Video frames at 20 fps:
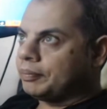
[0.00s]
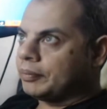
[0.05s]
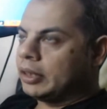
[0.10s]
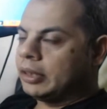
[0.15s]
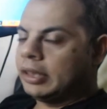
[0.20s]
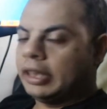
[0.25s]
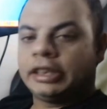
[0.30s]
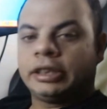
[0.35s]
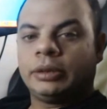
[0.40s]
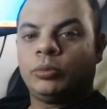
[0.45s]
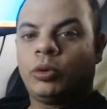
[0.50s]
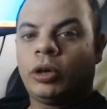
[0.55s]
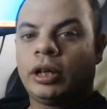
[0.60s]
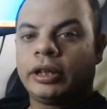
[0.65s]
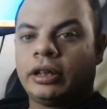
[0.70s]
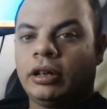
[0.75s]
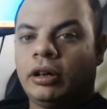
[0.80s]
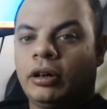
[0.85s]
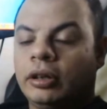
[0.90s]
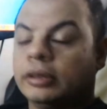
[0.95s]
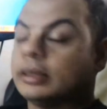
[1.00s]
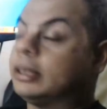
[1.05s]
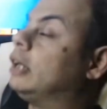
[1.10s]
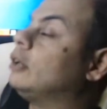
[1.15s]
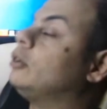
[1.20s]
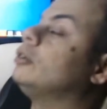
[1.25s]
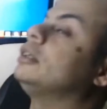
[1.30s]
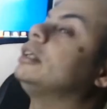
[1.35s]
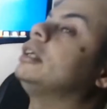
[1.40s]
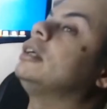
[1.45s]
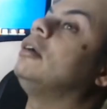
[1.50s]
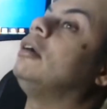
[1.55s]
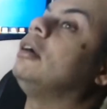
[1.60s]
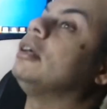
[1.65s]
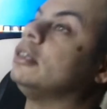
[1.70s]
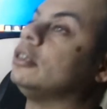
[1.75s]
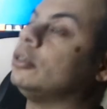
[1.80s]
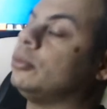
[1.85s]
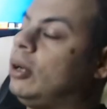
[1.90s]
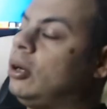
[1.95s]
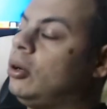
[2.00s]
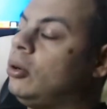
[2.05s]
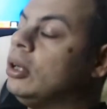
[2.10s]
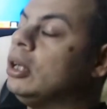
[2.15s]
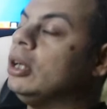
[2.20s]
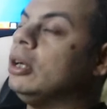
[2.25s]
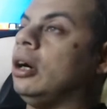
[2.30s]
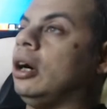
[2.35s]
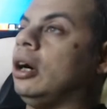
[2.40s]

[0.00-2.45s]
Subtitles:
Nationwide card, that got declined as well. I